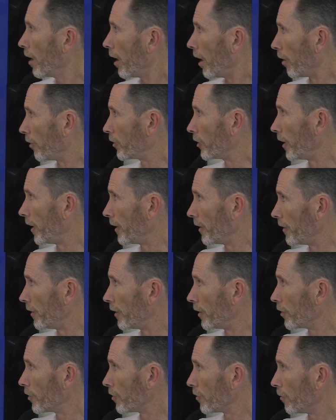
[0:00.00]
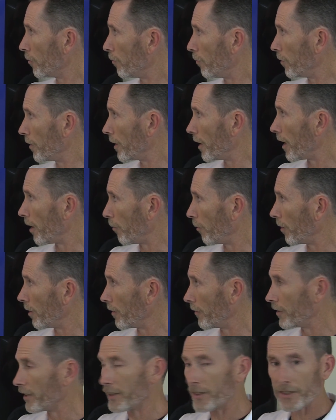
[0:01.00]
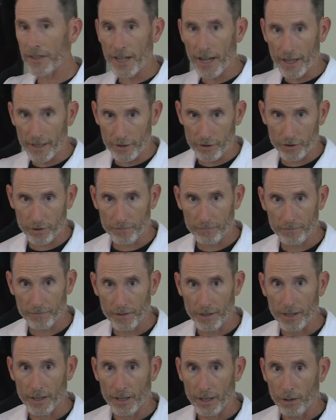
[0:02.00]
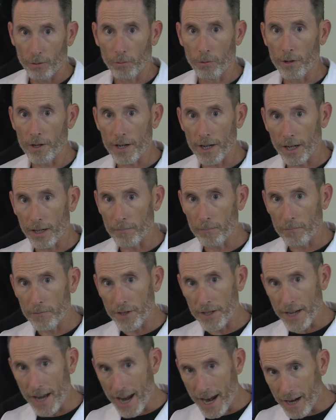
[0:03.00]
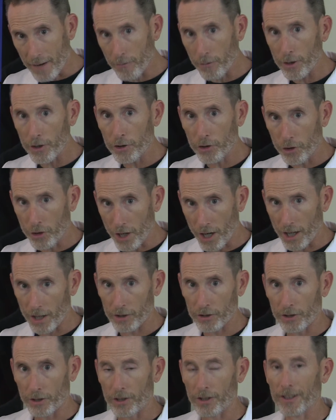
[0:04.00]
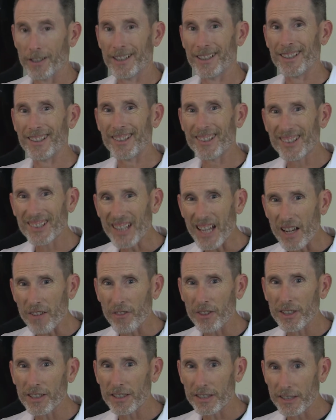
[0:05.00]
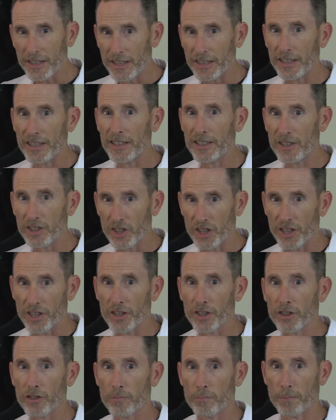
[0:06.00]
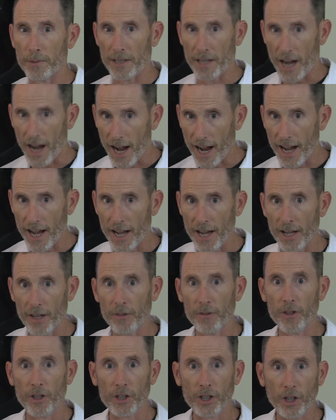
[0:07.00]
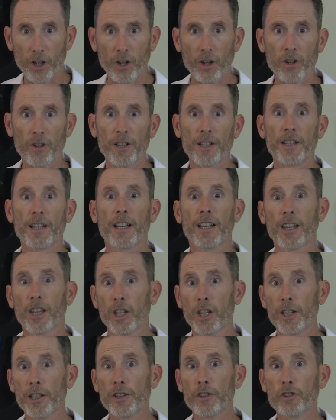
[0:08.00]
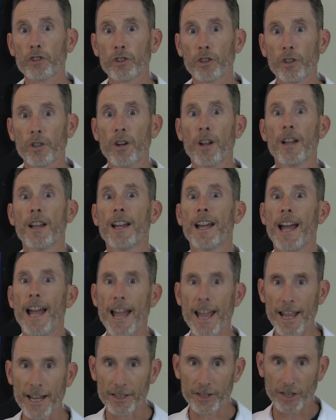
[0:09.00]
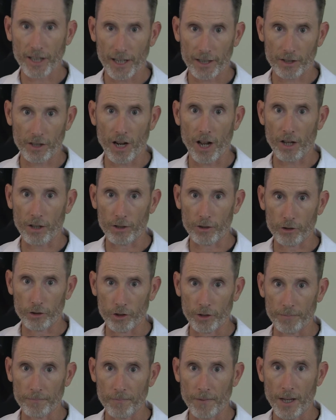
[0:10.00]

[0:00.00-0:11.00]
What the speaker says: I'll tell you this, we're not one of these guys. We're not, the average doctor is 17 years behind the current literature and technology.